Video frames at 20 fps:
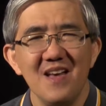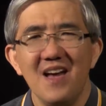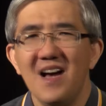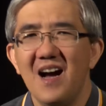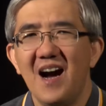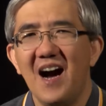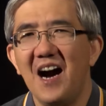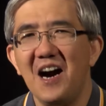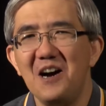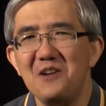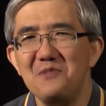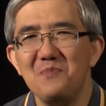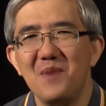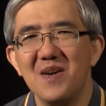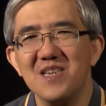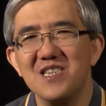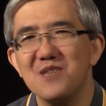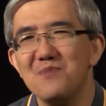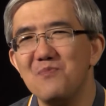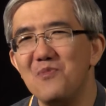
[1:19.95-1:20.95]
How
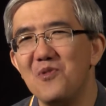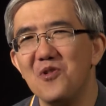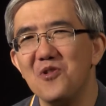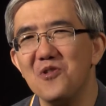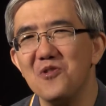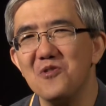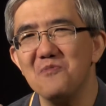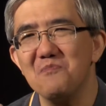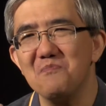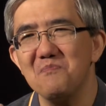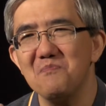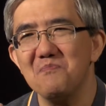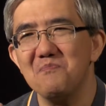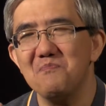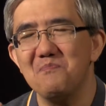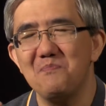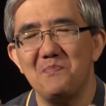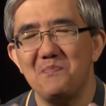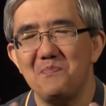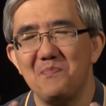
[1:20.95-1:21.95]
much more
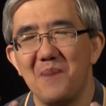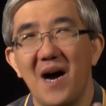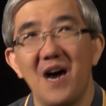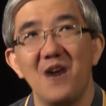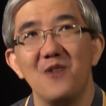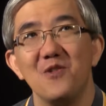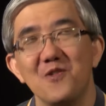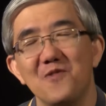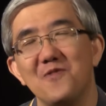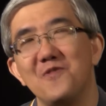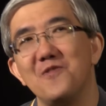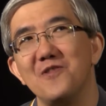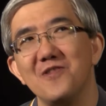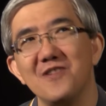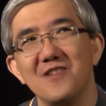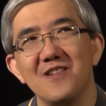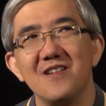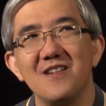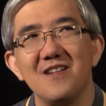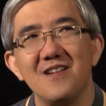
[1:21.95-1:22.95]
powerful,